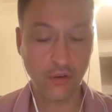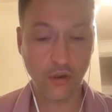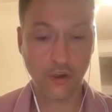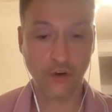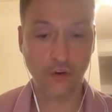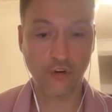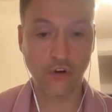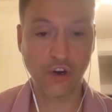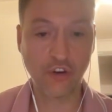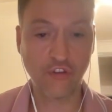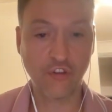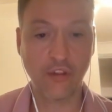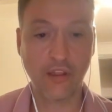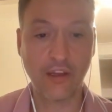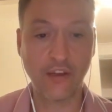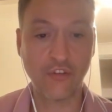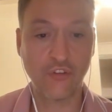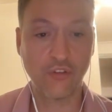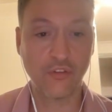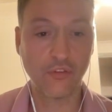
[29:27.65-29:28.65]

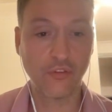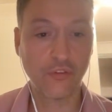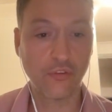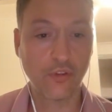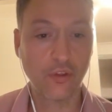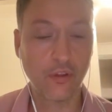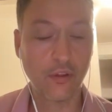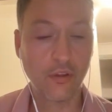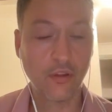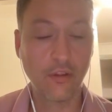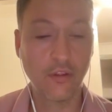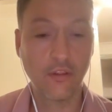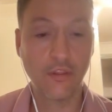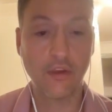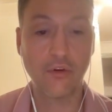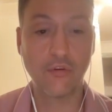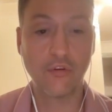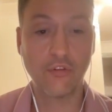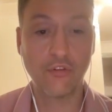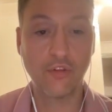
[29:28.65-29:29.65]
congratulations.
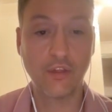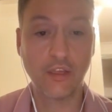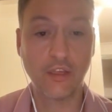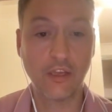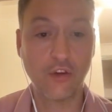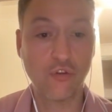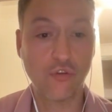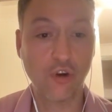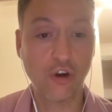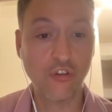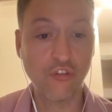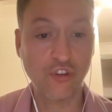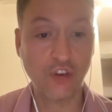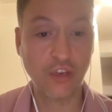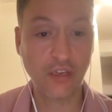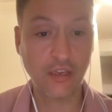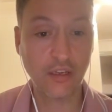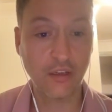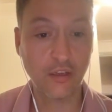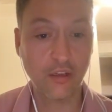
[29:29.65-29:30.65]
There is the crushing